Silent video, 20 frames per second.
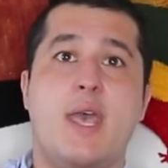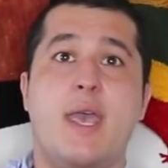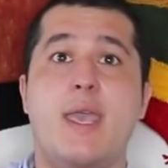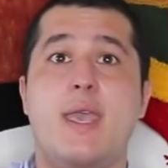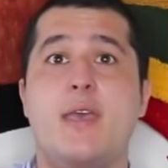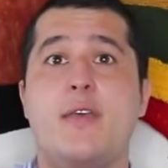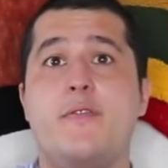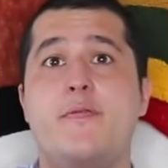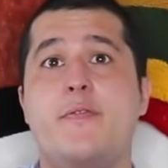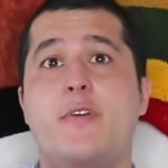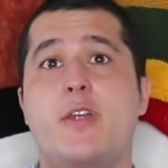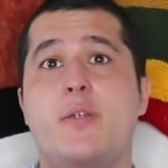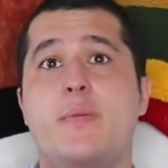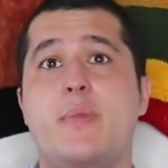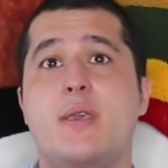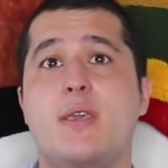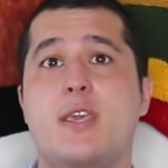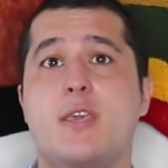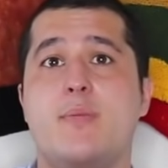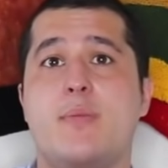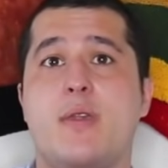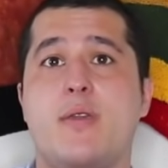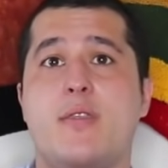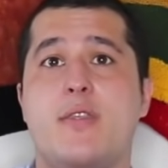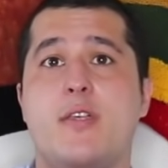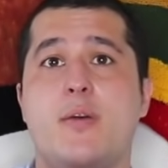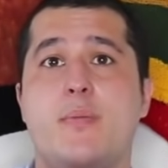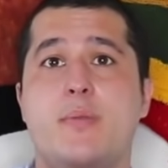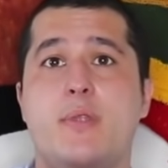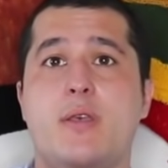I had fun making my
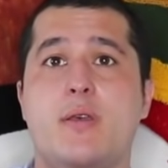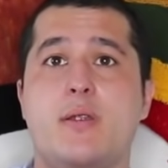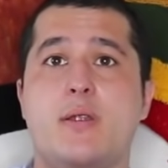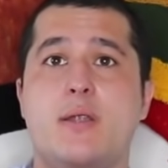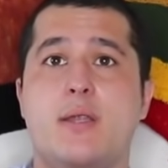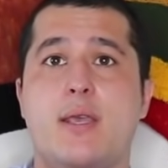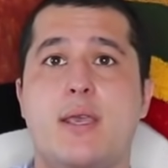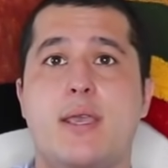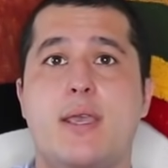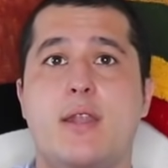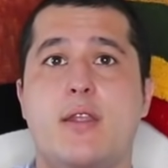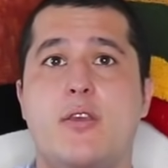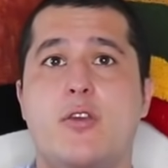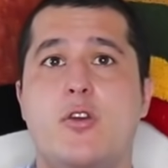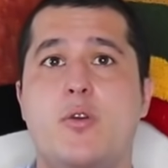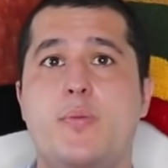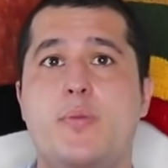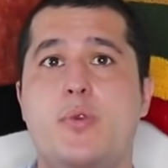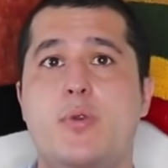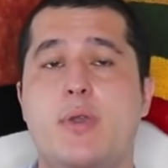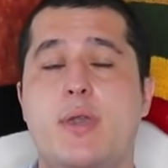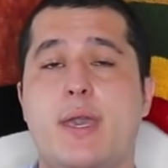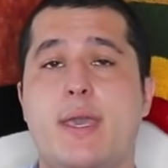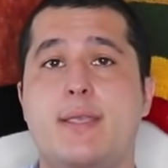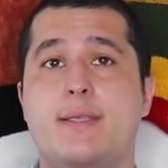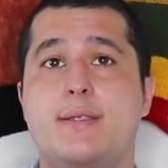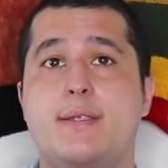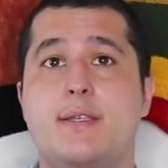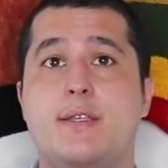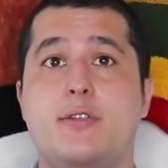thumbnail today, and I hope you
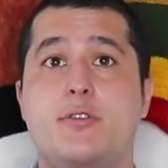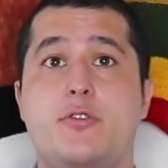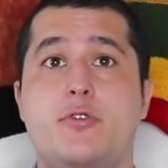guys did